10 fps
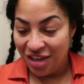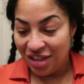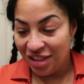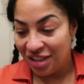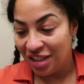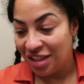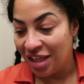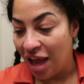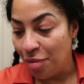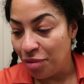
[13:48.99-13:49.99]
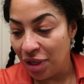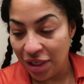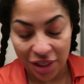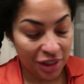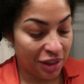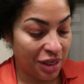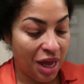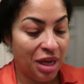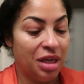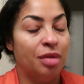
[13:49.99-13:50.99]
This is just, I'm really just
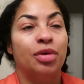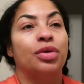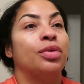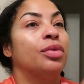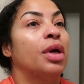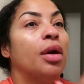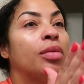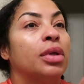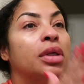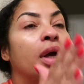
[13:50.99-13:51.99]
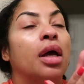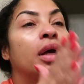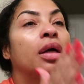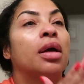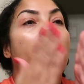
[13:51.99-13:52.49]
not in the mood. I'm really not.